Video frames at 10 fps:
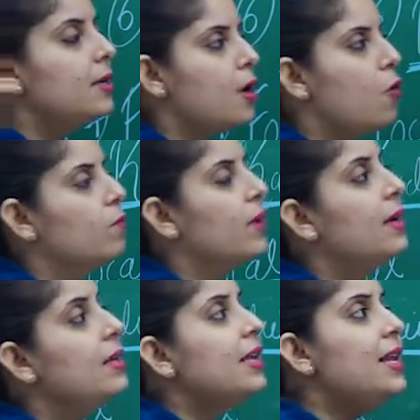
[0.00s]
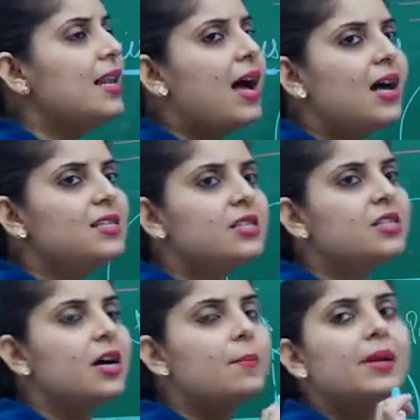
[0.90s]
Now, the last
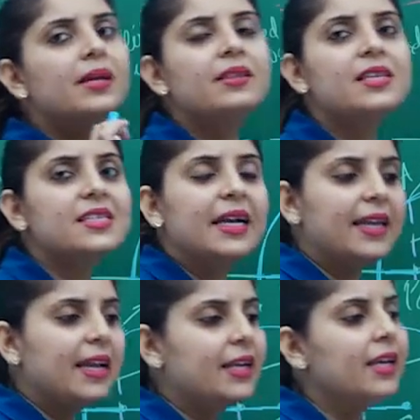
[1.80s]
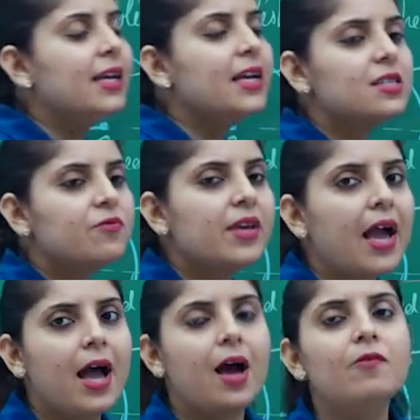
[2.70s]
term in this category is
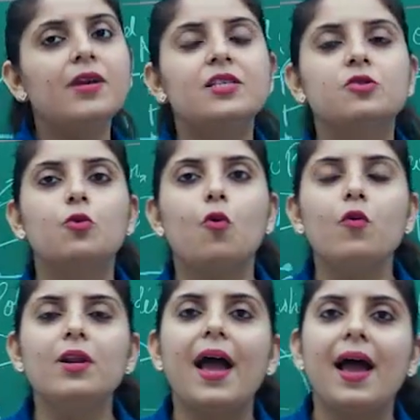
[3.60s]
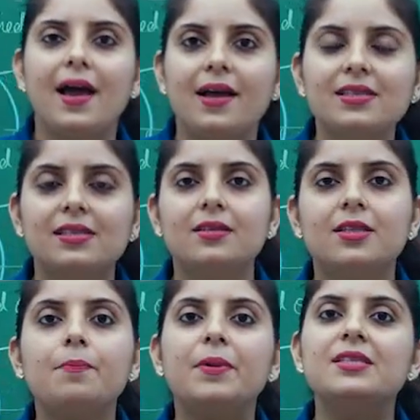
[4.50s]
known as
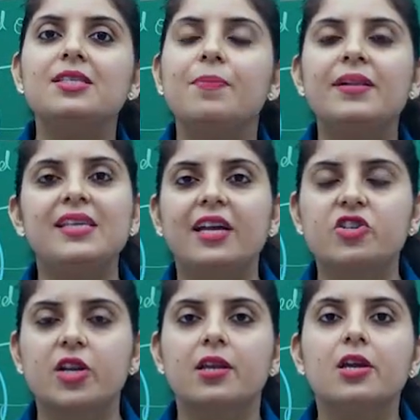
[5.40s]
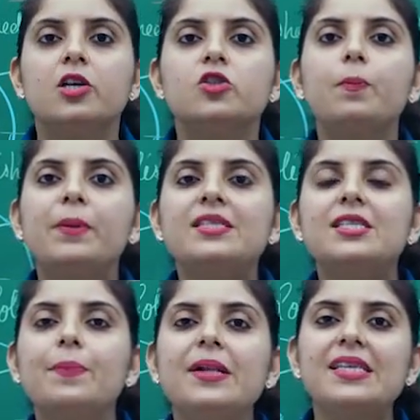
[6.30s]
the principal section. So,
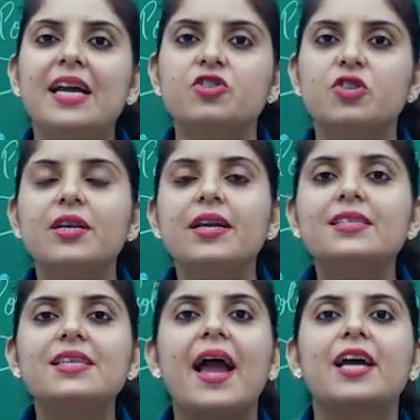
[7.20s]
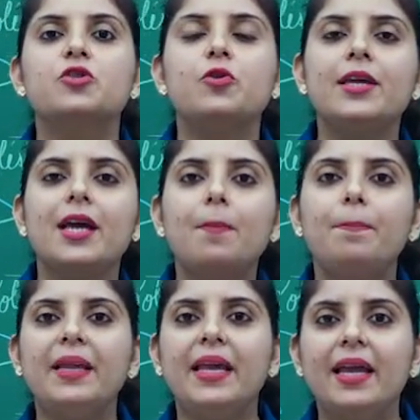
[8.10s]
principal section is actually a
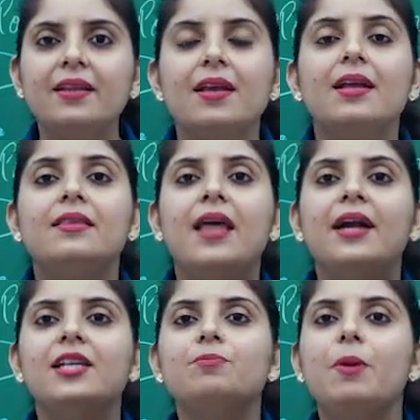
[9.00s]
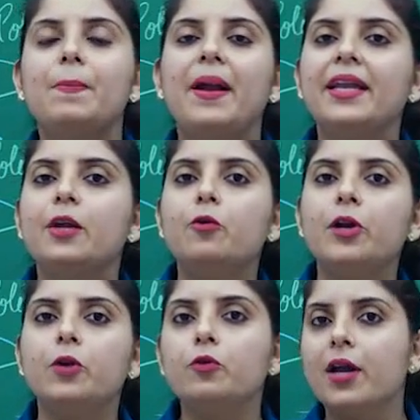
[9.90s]
plane that is
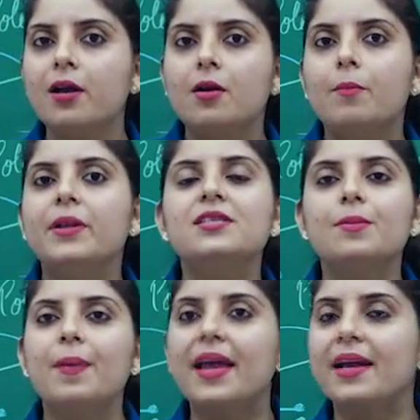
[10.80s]
perpendicular to the principal